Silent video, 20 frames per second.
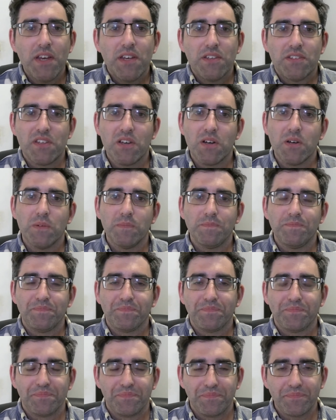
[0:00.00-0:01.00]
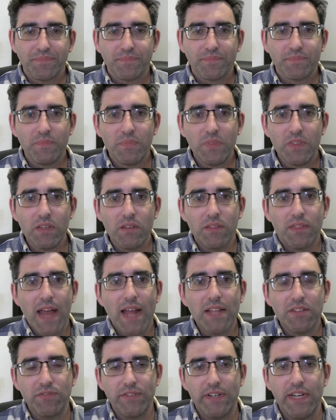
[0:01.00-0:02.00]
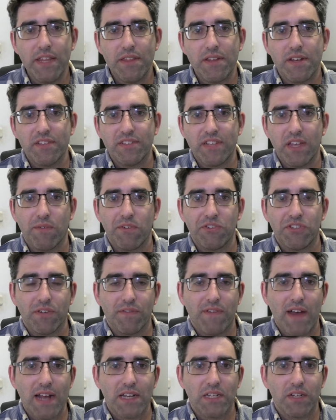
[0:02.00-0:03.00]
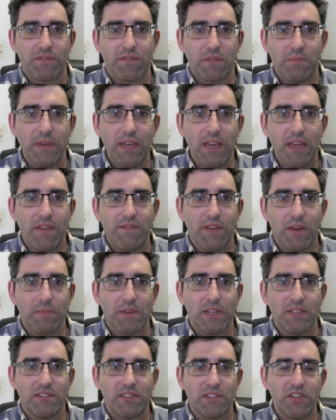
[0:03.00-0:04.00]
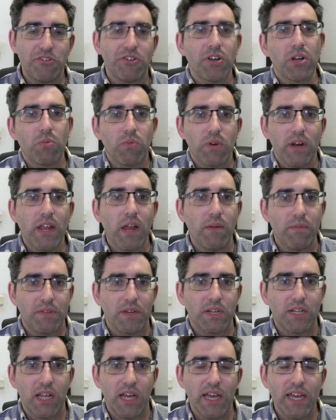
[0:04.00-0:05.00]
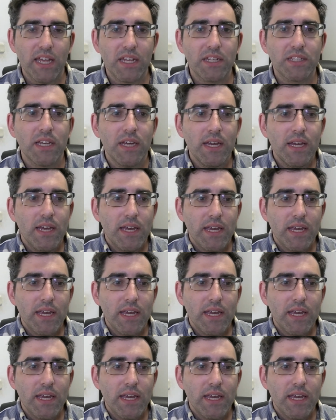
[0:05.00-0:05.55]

So that's really the distinguishing factor for me if I'm considering working with a client,